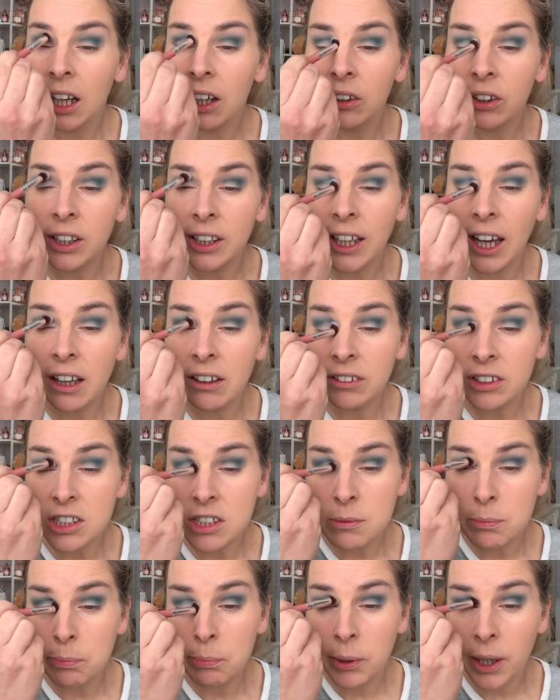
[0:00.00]
I'm going to
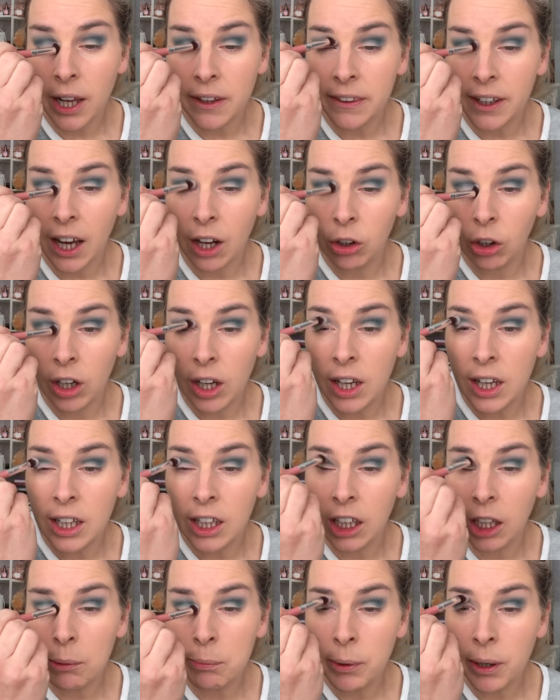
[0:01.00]
just blend that out a
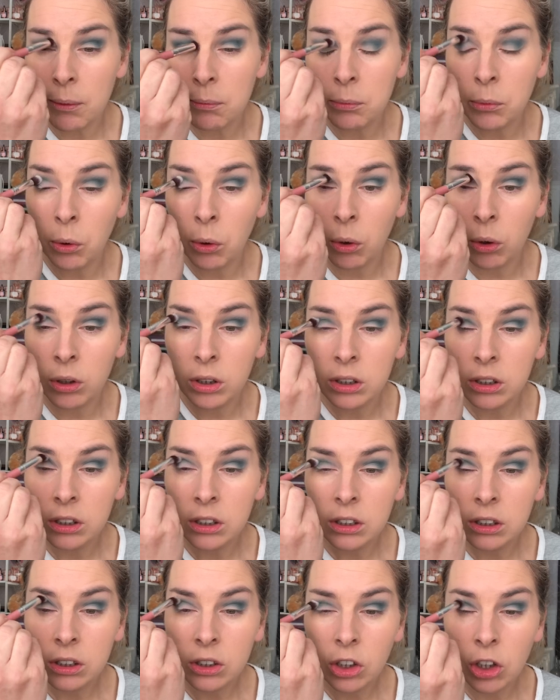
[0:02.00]
little bit more.
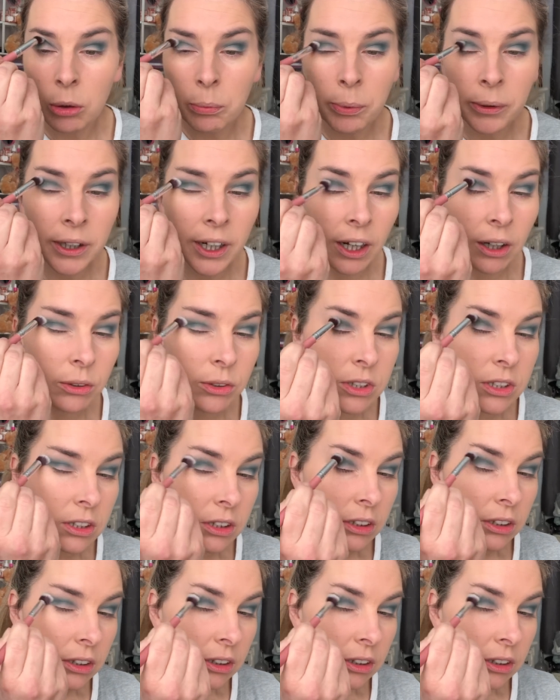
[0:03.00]
Up and out.